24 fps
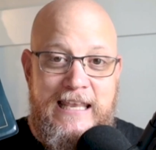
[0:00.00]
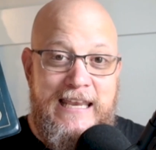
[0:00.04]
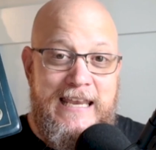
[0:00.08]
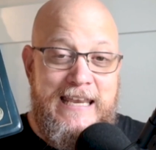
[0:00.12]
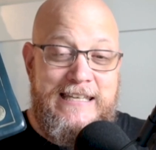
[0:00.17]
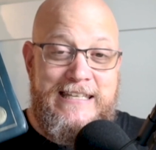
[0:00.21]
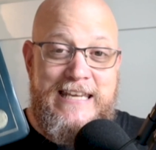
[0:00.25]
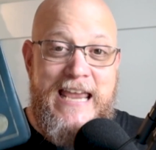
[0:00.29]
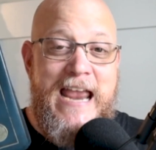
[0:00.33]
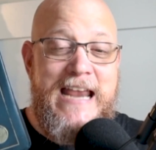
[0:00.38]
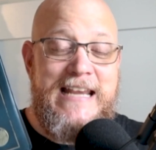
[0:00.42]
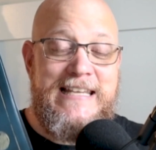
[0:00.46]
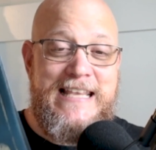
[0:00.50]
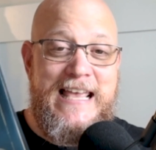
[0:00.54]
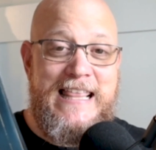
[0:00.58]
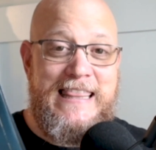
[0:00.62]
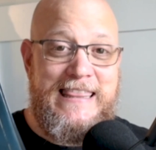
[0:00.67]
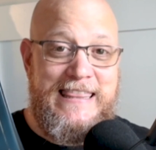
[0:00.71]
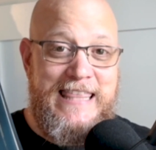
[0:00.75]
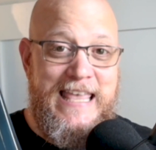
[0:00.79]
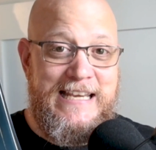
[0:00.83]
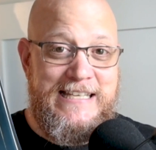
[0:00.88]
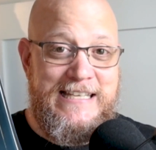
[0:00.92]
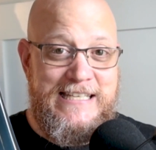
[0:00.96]
He takes that
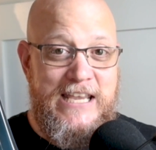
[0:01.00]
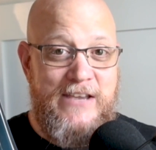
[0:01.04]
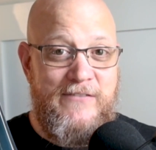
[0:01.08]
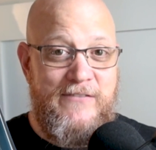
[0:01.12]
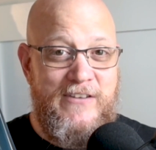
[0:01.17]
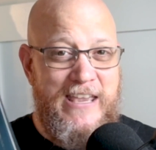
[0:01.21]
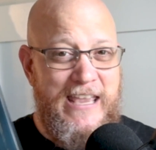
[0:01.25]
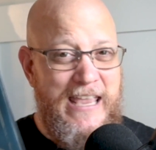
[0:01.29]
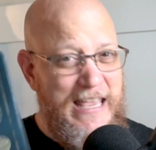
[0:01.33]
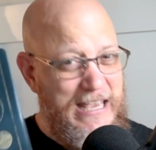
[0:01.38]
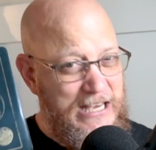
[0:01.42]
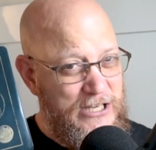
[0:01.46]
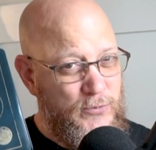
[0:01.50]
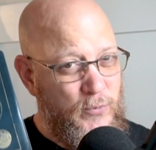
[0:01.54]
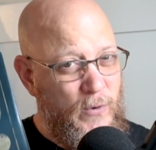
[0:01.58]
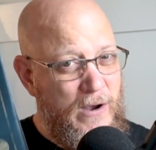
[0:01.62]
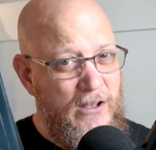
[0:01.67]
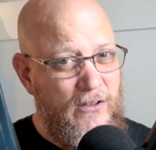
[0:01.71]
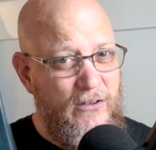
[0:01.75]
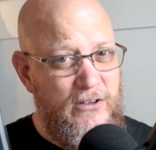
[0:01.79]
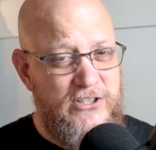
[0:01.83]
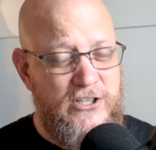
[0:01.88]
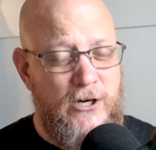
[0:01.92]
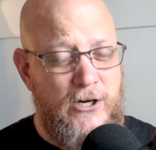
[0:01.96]
thanksgiving as
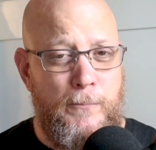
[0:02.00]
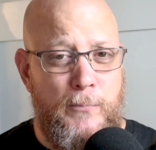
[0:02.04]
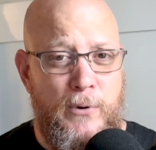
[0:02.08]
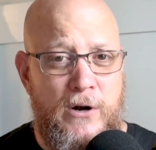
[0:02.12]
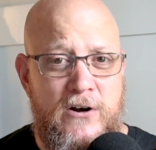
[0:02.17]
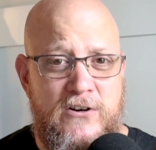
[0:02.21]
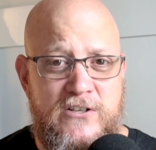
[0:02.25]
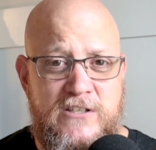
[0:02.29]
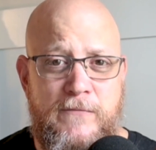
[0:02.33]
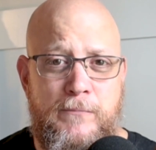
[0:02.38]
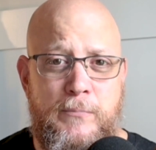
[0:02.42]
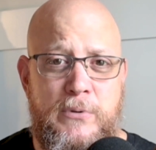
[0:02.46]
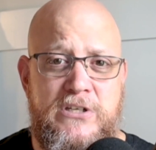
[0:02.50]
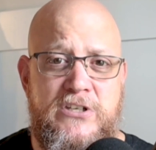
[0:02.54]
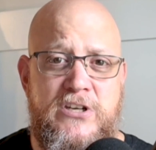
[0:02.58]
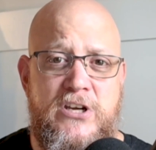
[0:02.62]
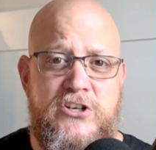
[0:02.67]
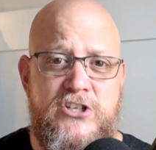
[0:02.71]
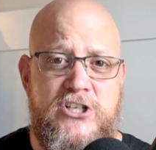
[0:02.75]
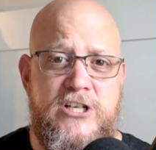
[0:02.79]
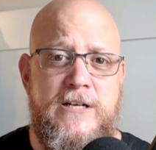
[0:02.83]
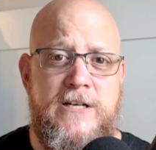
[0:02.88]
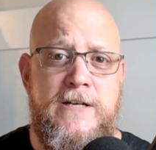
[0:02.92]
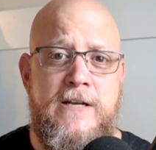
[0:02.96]
well as our prayers of
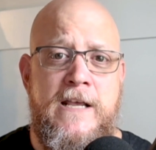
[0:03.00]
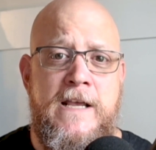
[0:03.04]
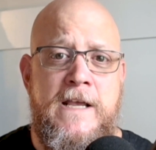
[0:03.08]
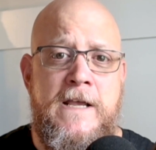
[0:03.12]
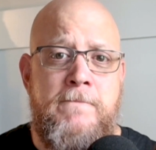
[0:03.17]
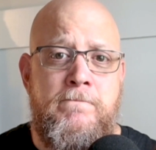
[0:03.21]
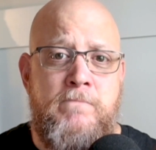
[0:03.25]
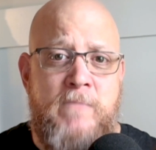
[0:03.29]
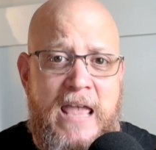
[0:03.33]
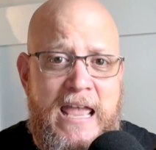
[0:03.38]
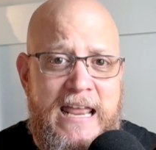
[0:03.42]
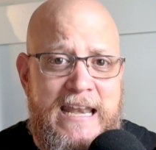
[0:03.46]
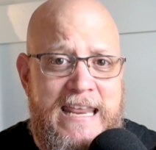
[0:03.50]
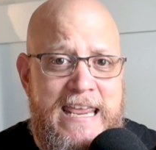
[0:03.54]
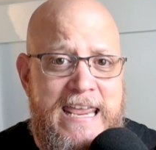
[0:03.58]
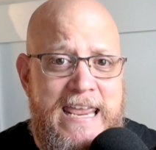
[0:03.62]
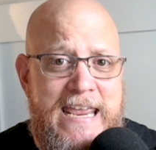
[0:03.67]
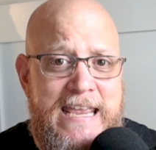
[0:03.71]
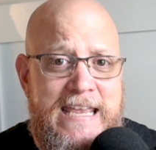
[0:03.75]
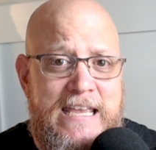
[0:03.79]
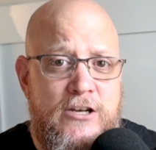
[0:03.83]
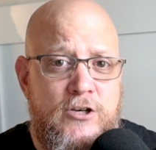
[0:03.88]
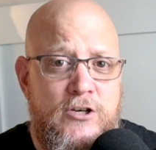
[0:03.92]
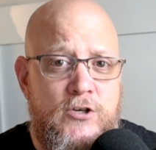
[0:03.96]
petition, and
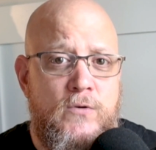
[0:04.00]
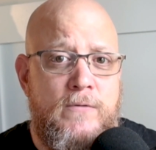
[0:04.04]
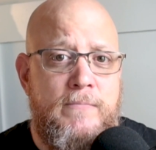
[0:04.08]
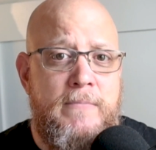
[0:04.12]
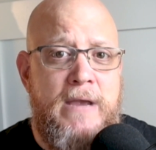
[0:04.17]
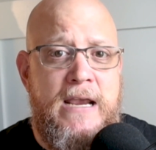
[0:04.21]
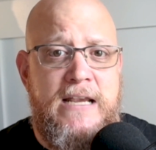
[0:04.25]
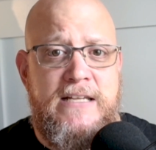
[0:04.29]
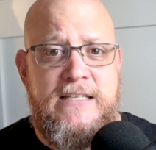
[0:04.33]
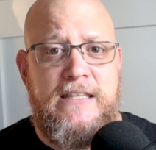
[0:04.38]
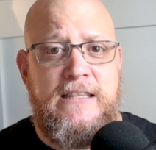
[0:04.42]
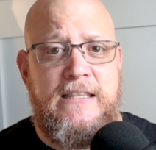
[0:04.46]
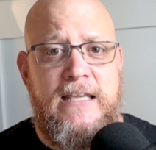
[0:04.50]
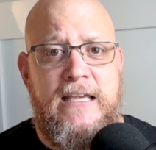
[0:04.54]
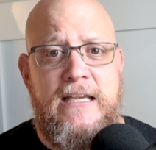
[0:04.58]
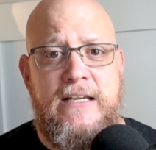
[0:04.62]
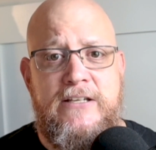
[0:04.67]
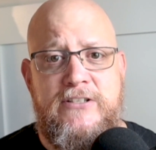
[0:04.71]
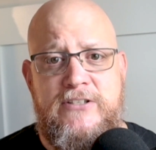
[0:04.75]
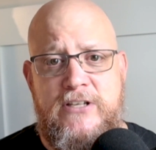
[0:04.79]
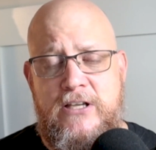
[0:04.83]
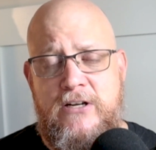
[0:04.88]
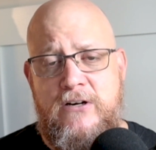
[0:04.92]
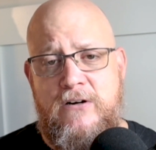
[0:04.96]
he can do amazing
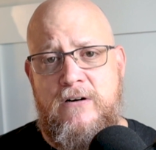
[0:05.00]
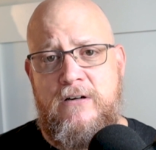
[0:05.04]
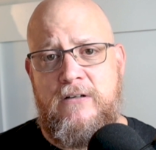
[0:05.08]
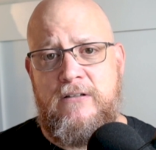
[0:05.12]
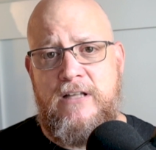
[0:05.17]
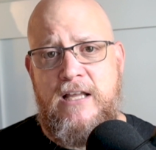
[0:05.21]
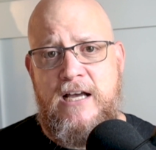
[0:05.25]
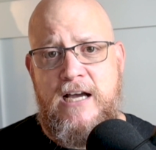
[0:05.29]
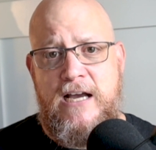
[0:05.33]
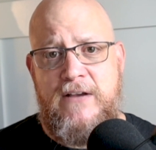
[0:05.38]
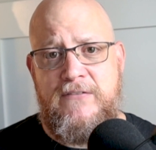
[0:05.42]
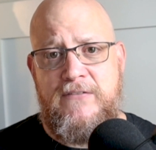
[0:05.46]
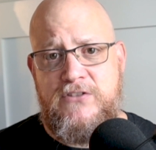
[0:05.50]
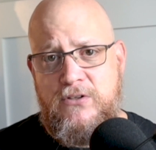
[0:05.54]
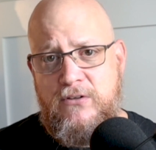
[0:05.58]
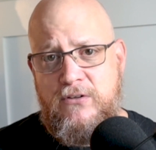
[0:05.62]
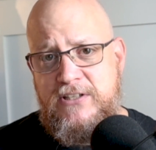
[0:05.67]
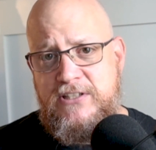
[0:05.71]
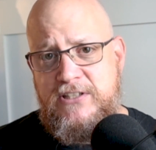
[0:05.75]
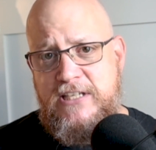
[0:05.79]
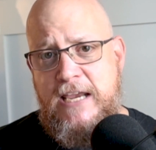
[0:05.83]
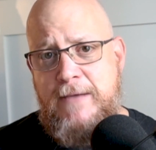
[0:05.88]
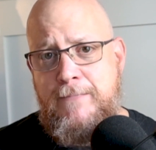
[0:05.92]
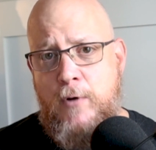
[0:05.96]
things in our lives. So
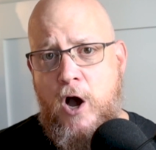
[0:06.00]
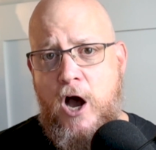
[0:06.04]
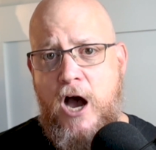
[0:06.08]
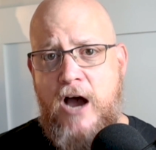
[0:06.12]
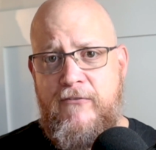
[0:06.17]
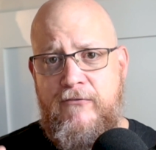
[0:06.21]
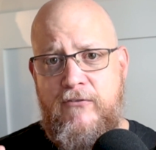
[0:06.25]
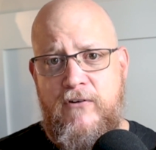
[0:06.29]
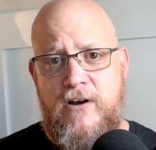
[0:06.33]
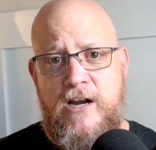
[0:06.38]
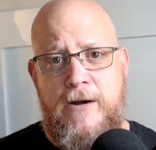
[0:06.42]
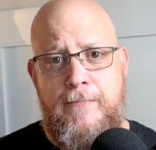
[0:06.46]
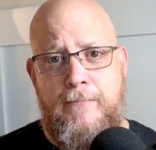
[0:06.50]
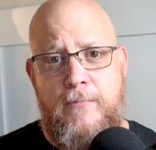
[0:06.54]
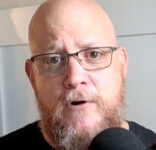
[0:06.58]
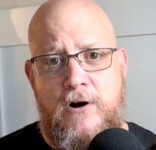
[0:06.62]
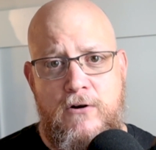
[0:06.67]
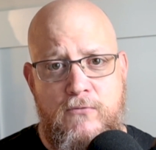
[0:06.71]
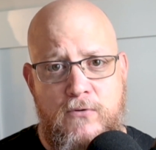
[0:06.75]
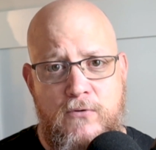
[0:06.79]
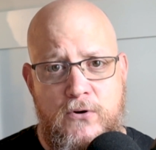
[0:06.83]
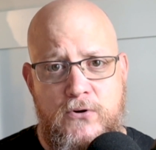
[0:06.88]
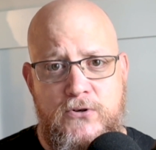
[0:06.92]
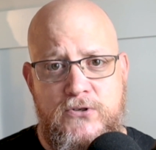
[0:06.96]
let's keep offering up
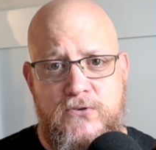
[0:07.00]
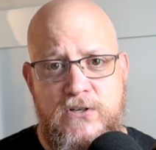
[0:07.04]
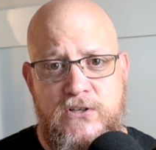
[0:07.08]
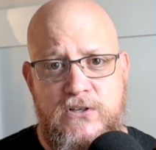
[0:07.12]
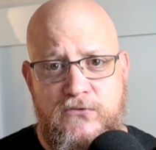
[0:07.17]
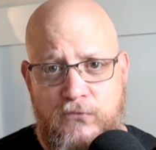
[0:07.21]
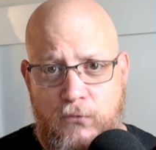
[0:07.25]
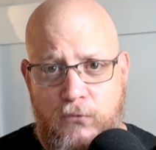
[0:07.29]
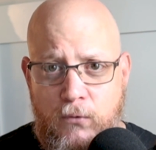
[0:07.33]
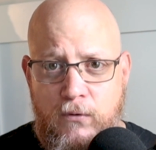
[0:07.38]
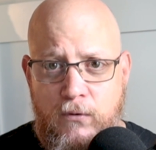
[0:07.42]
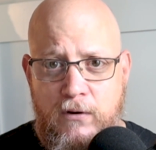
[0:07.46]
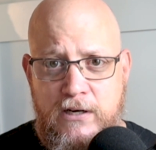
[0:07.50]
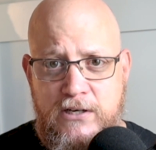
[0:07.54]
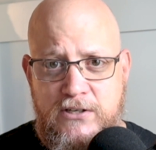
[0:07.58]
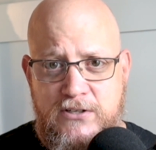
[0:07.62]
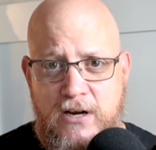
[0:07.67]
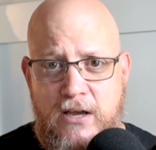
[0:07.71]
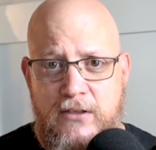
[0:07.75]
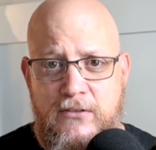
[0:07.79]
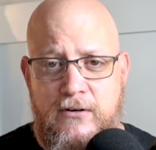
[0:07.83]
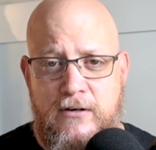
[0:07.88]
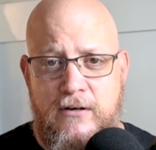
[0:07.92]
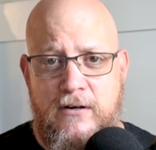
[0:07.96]
our rosaries for
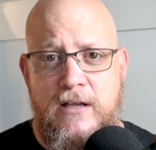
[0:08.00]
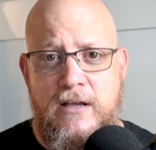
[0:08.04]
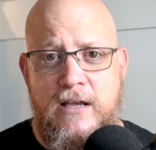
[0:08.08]
each other